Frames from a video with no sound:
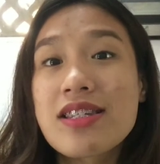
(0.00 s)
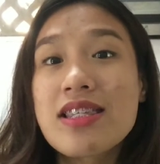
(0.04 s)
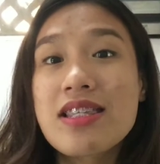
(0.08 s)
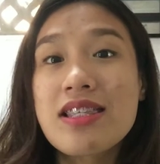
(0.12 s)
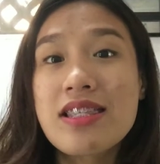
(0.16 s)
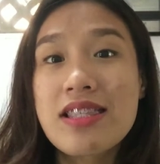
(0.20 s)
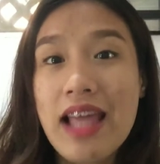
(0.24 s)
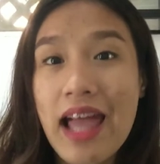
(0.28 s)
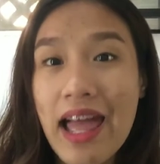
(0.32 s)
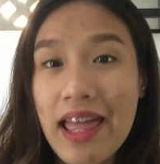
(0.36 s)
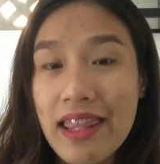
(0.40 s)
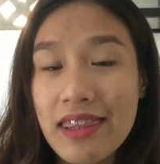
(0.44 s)

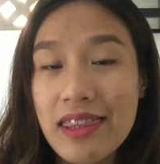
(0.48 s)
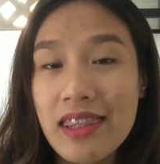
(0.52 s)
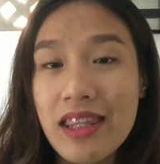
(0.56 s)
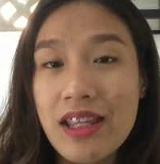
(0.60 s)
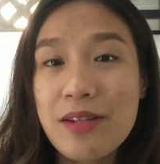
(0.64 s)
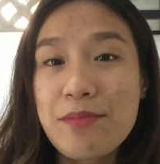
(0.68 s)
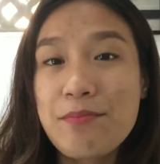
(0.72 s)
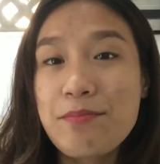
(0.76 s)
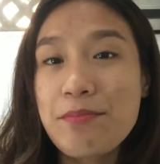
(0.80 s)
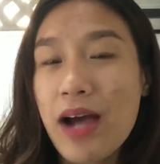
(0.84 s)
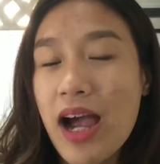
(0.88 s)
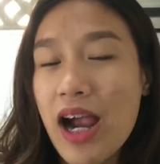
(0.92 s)
death
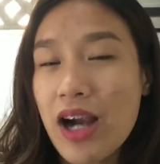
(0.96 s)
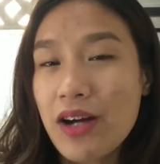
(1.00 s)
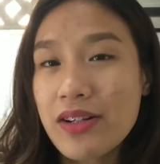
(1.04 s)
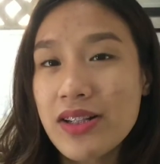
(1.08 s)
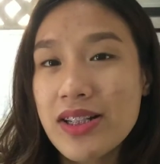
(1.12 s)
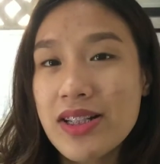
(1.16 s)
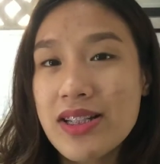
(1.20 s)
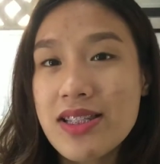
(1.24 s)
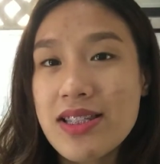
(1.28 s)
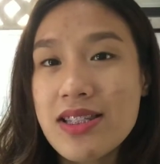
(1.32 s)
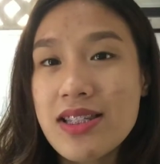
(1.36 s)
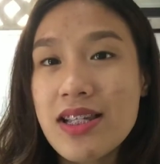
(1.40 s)
in
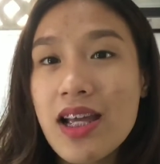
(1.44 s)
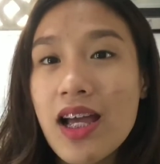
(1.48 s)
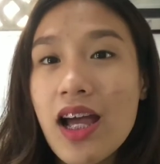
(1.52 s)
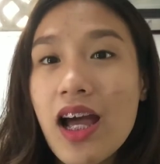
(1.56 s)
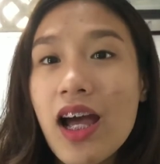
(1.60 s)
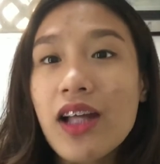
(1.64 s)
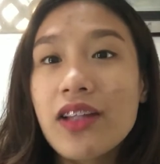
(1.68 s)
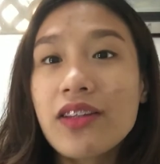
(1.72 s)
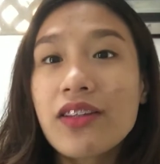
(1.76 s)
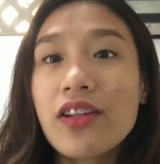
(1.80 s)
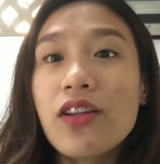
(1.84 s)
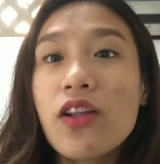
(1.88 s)
Paris,
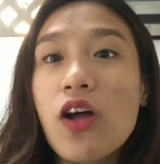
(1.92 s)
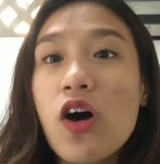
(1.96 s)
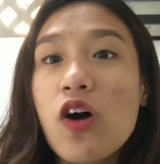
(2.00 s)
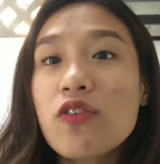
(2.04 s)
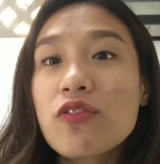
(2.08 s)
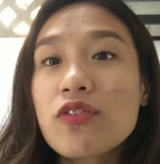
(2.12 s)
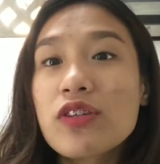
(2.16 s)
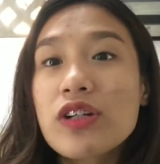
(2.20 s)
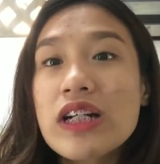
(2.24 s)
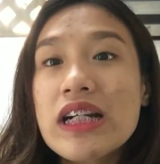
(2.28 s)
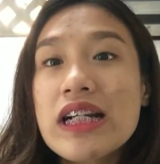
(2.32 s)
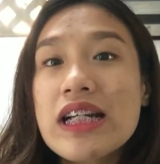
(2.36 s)
the
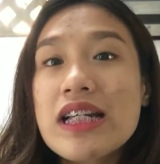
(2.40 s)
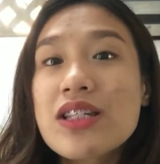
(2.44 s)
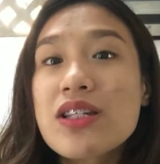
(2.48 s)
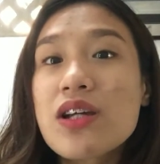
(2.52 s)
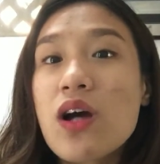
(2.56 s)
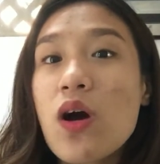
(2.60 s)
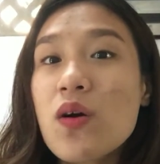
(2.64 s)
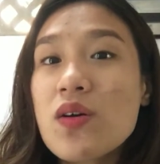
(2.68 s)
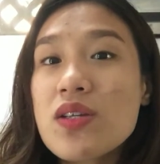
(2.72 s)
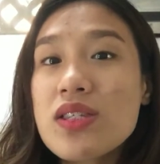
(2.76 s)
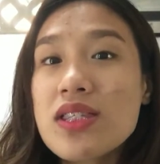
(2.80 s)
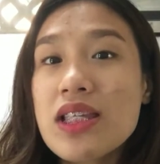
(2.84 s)
Louvre is
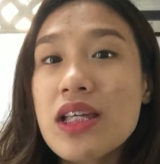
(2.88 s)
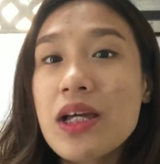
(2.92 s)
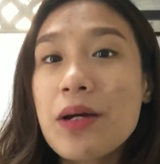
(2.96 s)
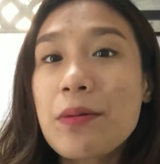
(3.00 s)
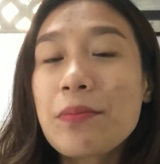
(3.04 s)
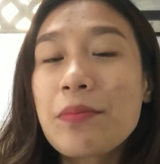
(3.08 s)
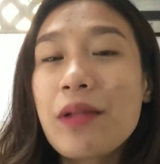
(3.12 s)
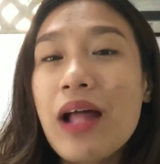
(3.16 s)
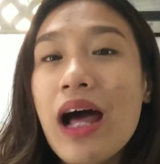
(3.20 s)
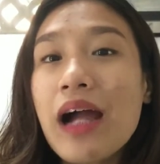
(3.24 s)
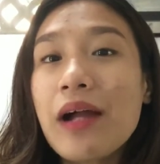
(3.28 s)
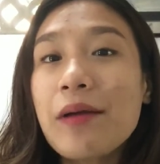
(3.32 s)
hosting a
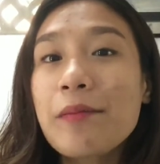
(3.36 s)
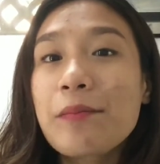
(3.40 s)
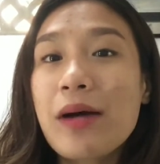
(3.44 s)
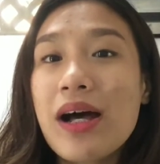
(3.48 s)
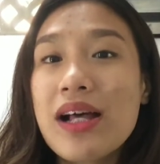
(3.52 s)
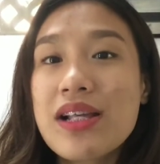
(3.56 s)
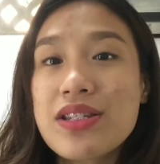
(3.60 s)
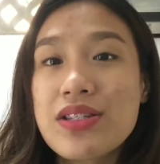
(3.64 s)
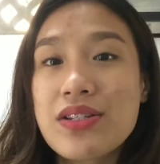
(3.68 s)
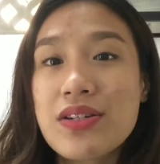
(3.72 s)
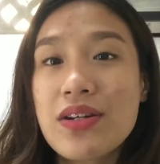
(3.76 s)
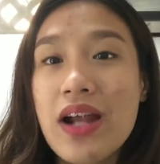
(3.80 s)

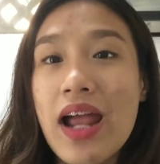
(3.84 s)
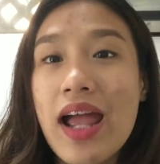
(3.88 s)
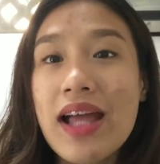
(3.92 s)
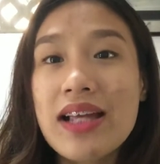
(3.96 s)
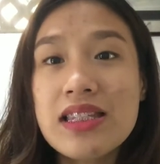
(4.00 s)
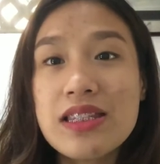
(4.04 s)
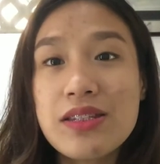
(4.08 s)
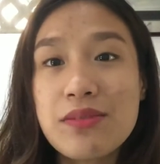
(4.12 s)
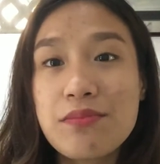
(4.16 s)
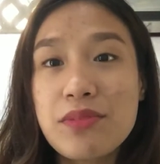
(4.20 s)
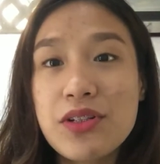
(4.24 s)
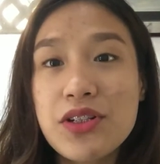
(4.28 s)
blockbuster
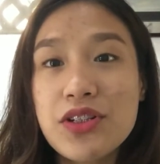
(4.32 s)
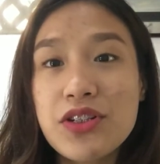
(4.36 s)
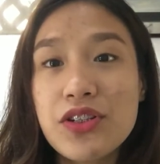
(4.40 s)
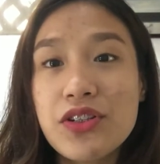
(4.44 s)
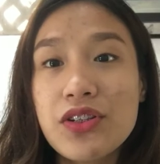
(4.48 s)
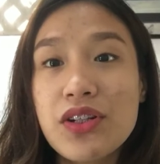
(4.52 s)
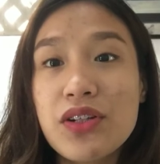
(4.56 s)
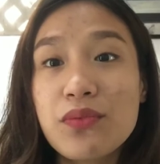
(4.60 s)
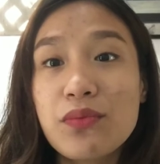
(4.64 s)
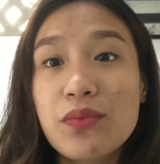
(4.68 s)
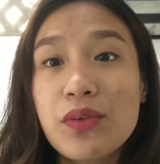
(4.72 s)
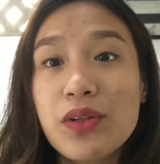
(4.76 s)

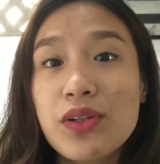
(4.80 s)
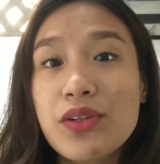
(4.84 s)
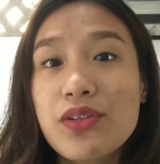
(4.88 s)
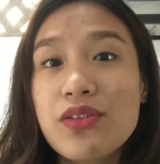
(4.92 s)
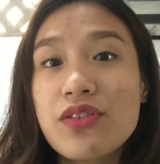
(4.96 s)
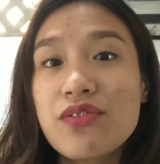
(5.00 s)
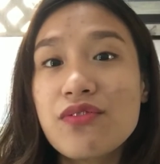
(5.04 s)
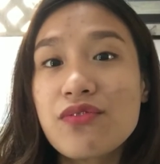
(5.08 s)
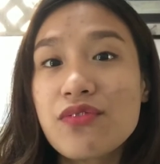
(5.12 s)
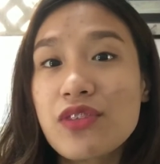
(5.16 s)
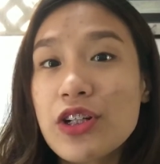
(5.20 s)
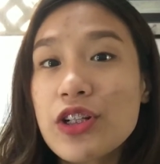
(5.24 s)
exhibition that will
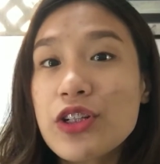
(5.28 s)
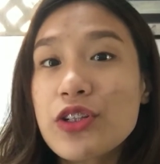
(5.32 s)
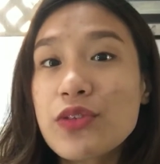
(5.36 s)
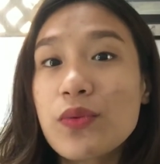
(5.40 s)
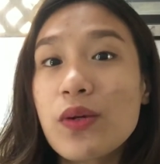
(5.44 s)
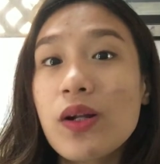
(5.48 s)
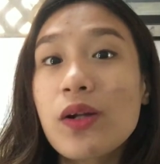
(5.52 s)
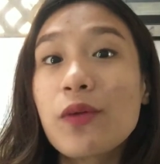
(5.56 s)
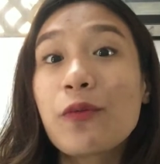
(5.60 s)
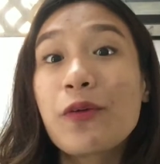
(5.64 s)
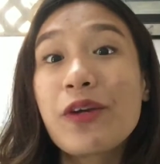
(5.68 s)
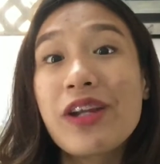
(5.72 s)
use
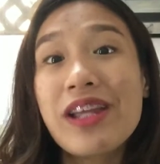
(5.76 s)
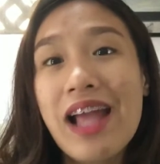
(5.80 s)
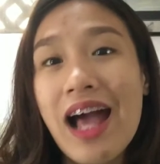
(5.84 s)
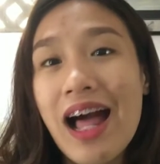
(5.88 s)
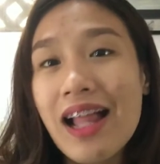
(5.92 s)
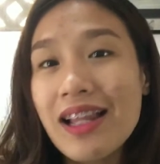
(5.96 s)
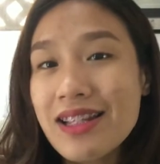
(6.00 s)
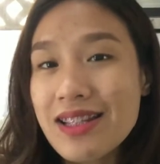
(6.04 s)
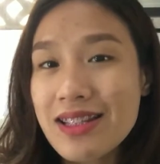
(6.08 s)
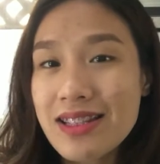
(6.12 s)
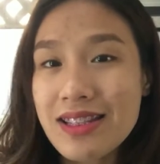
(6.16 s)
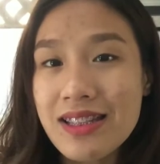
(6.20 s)
virtual
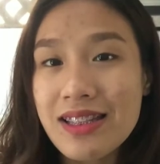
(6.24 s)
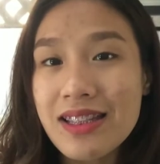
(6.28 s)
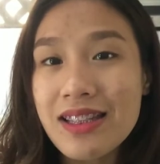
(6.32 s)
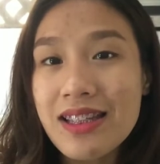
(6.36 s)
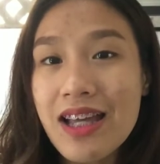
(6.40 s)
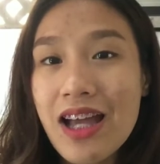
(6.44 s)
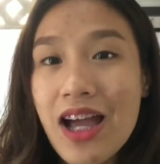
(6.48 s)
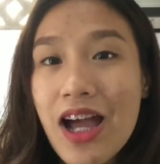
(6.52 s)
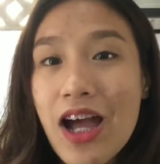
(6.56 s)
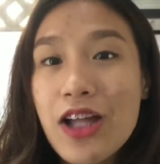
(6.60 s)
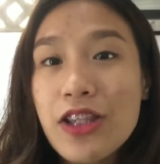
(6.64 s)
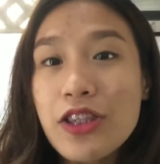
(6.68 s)
reality
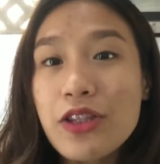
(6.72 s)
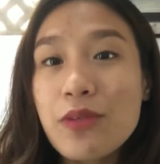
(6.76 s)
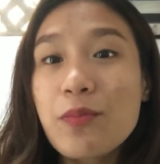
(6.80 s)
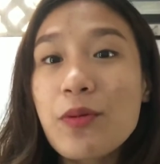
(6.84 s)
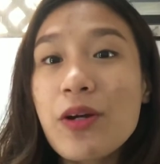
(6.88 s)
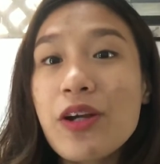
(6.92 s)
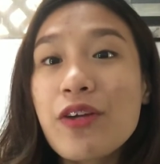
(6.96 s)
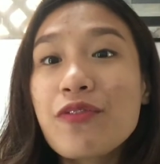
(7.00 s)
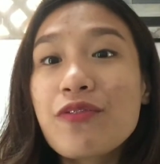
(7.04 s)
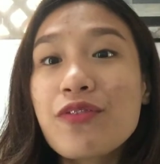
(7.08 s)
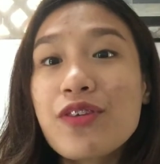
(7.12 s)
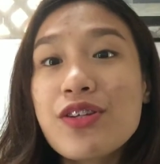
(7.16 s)
to
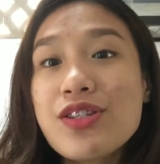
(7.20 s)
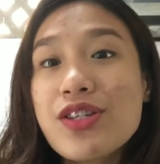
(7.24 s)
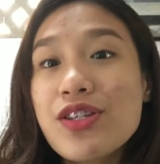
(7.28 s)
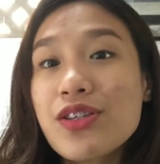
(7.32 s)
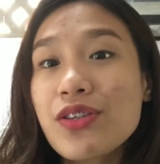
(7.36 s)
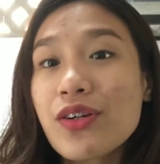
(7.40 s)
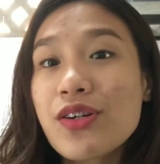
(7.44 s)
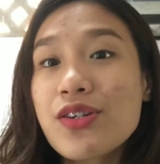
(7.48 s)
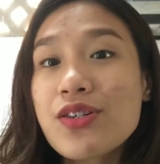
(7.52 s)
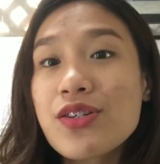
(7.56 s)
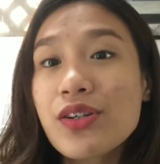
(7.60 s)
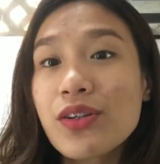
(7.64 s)
bring
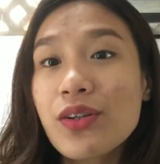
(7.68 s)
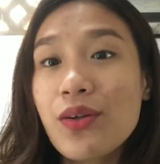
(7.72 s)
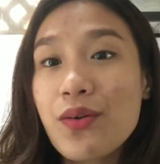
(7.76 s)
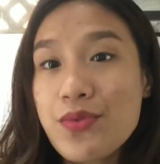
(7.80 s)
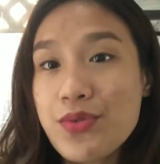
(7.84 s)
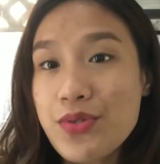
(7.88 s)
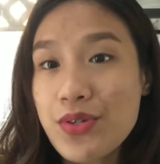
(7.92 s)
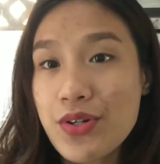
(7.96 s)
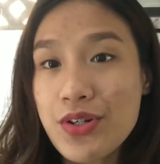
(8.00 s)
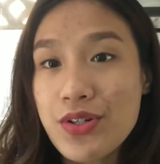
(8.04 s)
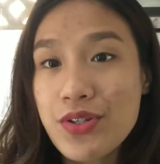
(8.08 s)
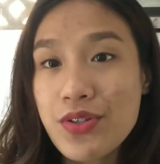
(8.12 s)
visitors
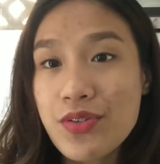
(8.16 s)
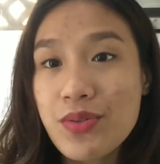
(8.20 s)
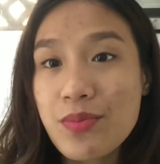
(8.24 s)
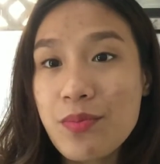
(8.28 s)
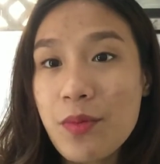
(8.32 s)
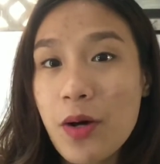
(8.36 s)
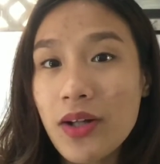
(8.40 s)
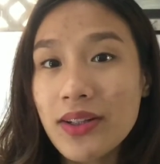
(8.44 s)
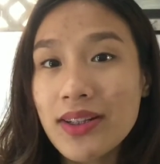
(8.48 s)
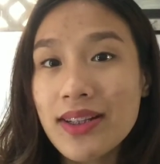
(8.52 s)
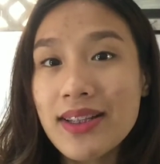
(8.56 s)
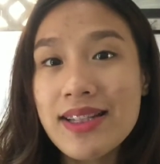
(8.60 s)
closer to the
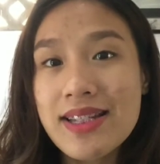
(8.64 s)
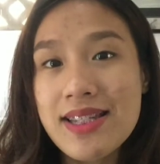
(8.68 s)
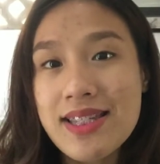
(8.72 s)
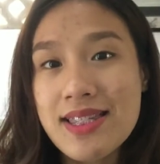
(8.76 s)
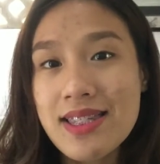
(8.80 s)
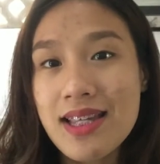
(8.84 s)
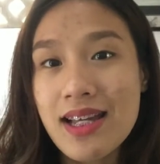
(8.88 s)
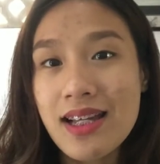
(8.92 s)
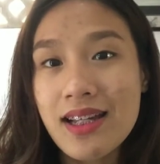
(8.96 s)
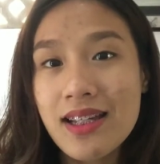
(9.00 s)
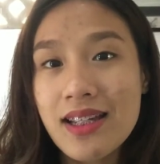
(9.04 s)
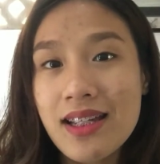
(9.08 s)
Mona
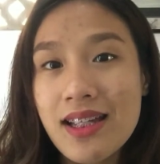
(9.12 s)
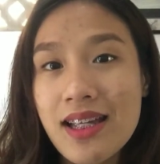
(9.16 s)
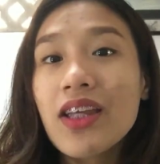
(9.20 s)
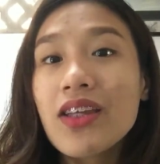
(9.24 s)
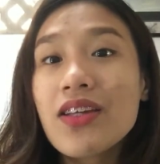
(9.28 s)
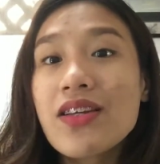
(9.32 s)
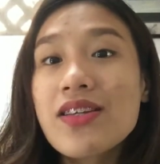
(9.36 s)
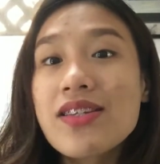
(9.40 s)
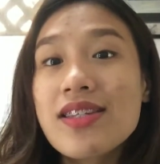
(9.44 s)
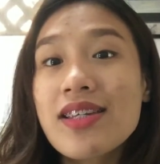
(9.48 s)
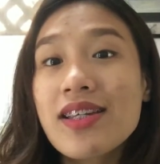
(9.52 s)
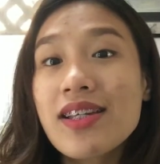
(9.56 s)
Lisa.
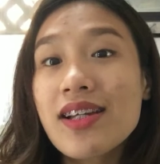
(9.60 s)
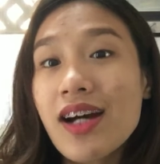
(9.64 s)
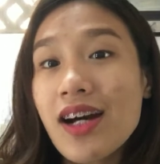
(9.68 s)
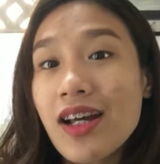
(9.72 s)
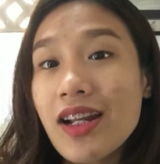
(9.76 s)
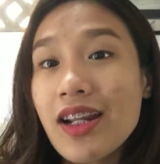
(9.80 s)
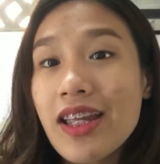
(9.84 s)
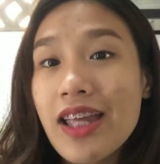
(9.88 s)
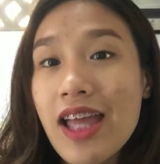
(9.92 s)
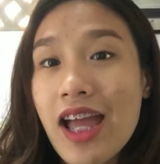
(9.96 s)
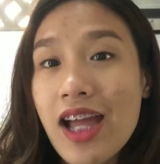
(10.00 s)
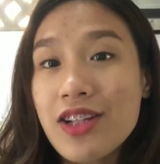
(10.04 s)
Using
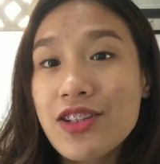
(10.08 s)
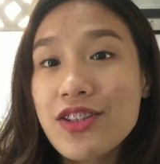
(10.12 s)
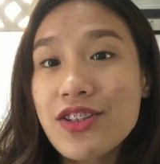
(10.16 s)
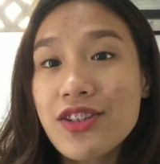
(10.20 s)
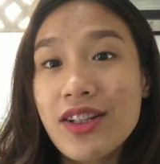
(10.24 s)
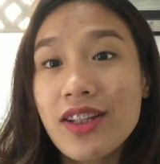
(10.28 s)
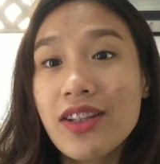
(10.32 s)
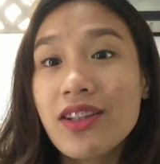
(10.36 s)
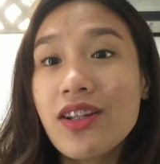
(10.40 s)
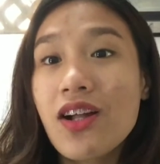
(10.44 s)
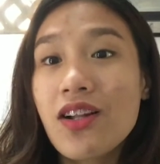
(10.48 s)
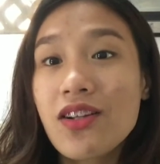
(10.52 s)
cutting-edge
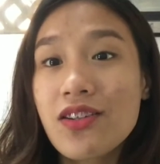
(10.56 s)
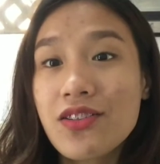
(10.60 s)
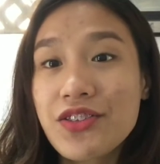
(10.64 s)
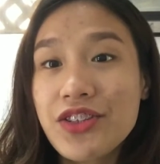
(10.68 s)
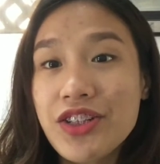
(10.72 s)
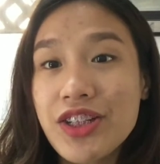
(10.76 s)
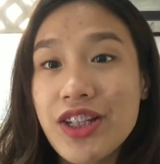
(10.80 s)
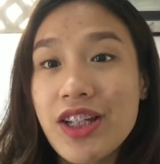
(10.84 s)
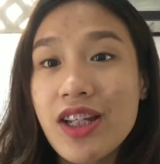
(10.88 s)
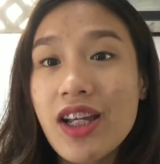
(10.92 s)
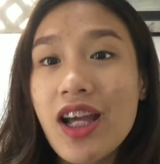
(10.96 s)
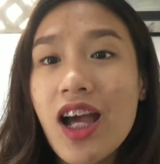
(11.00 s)

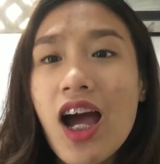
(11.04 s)
technology,